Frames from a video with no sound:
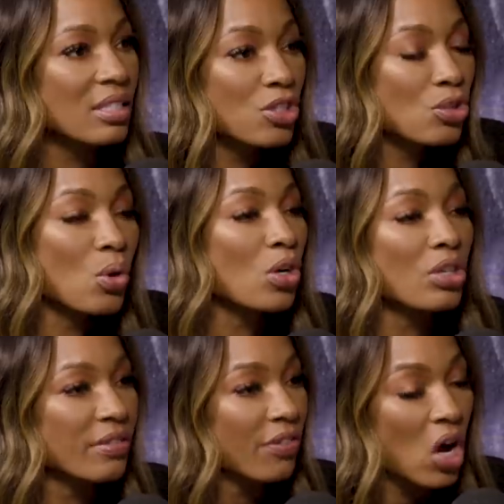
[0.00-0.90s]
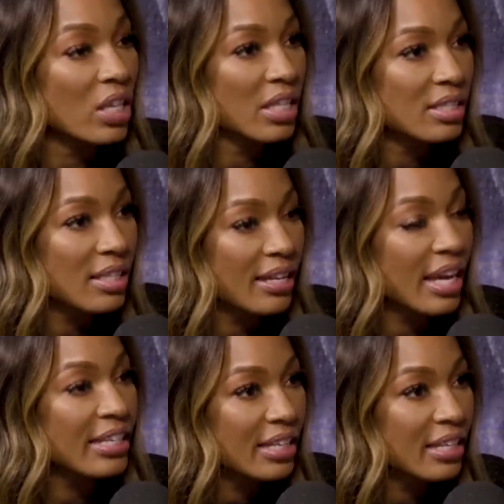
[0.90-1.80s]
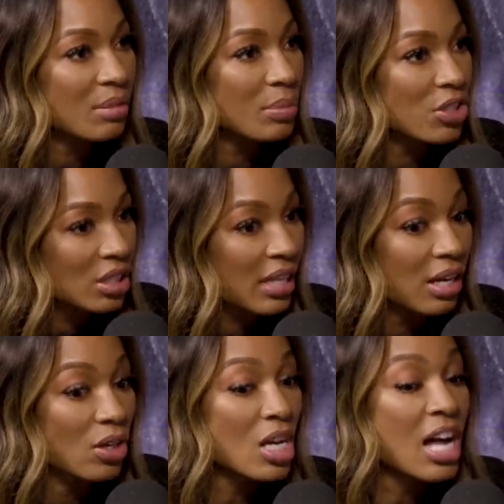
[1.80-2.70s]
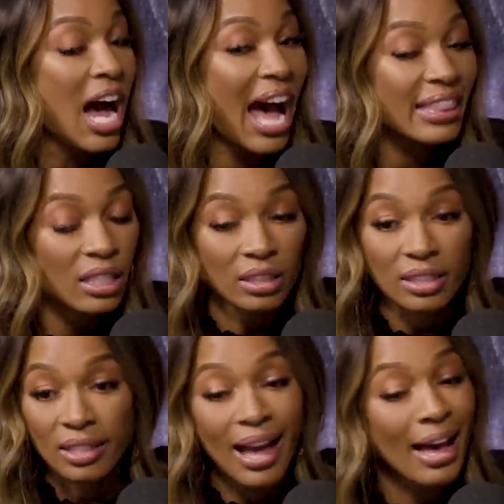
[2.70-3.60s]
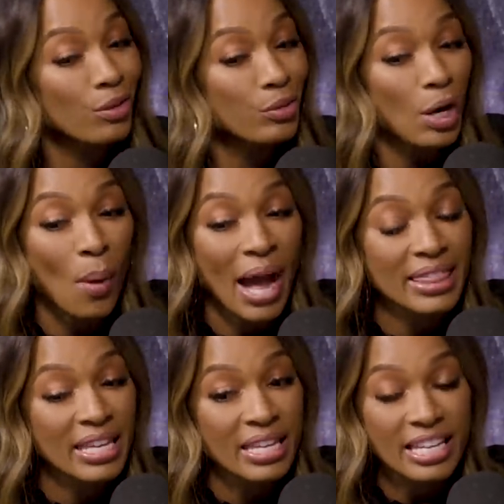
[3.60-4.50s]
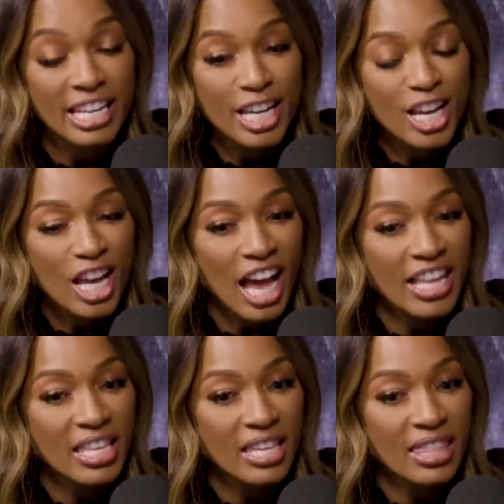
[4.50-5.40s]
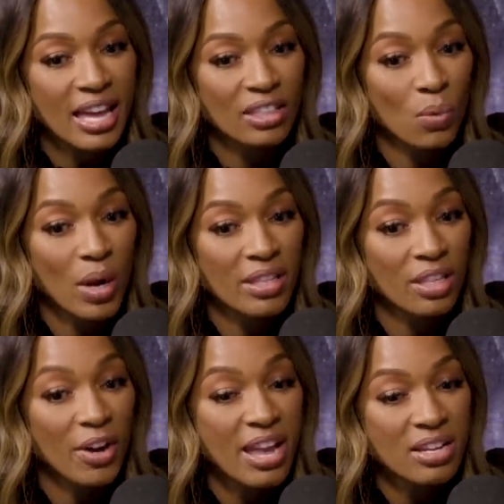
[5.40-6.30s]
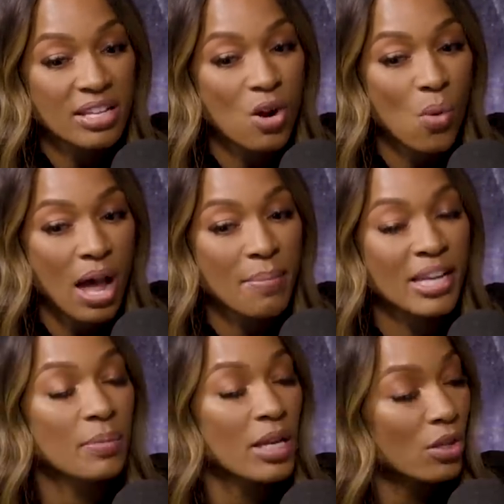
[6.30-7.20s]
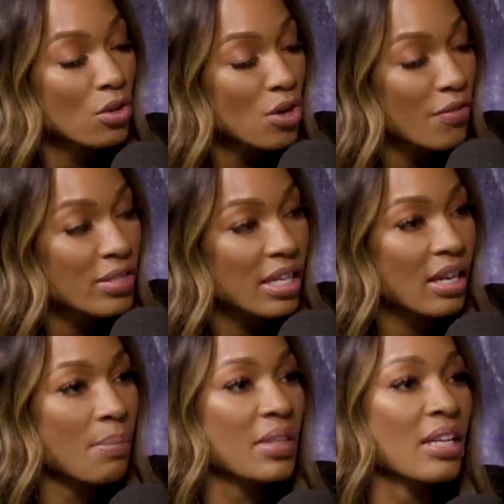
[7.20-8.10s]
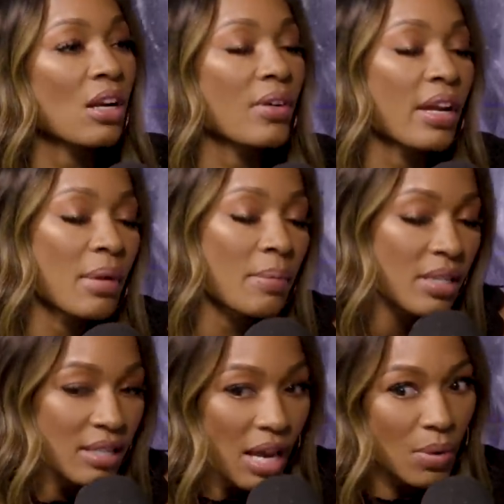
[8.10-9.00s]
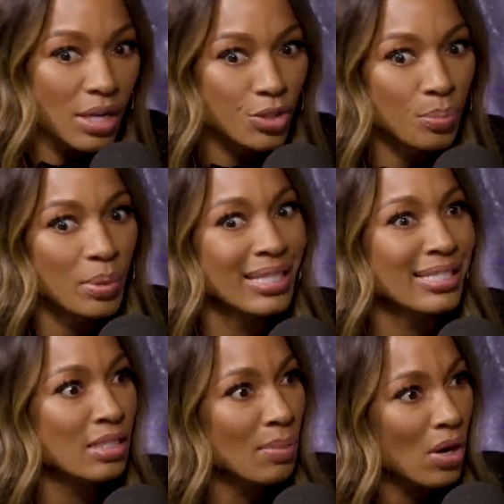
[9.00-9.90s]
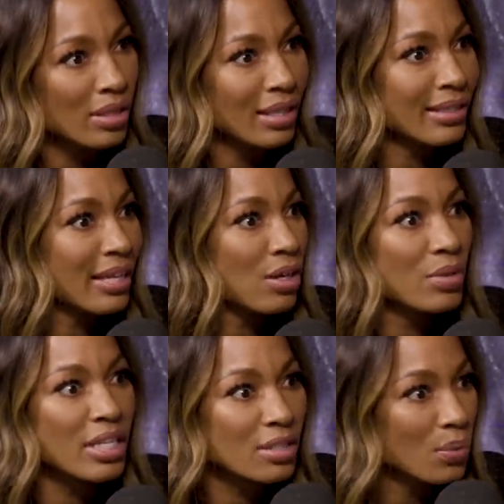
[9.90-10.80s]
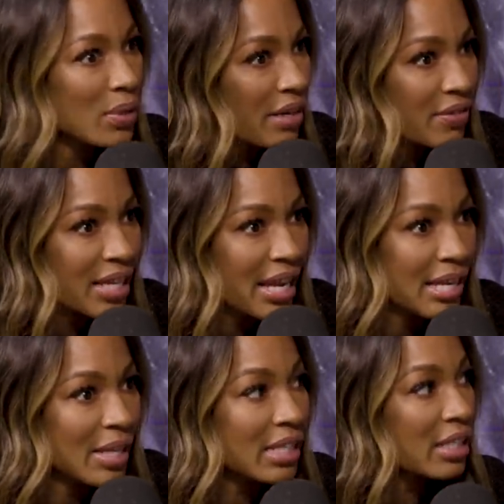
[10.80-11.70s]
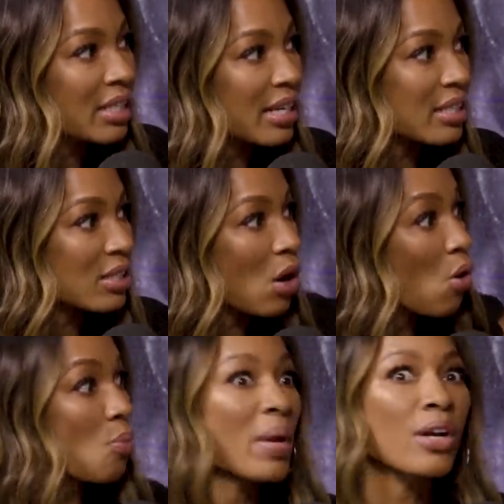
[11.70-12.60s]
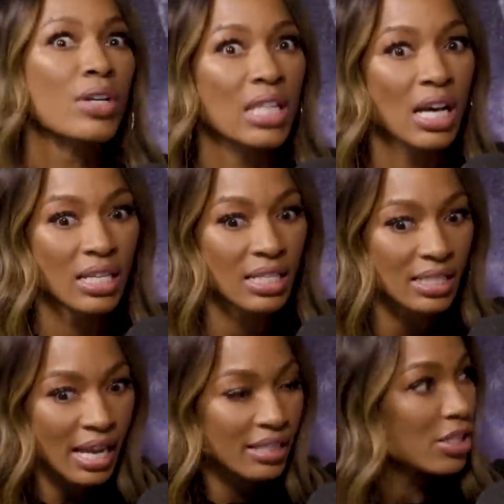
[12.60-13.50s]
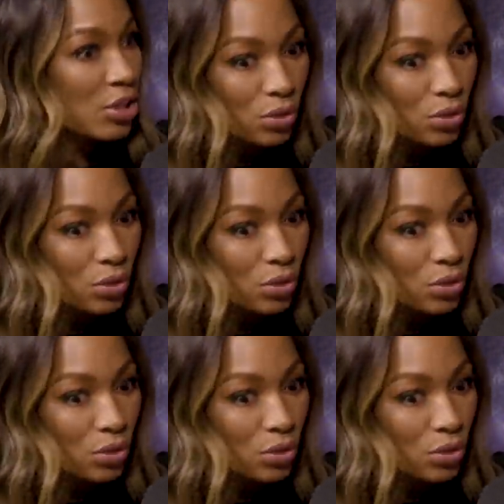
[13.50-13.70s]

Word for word: It's too early for all this. Like, I get it, but chill out. I look. I don't know. I think, I think that the way that they're handling Kawhi makes me a little nervous. Like, I'm thinking, okay, maybe he's not 100, but it's smart. Like, they don't need to win every game. They are looking at this right. whole marathon. It's right. not this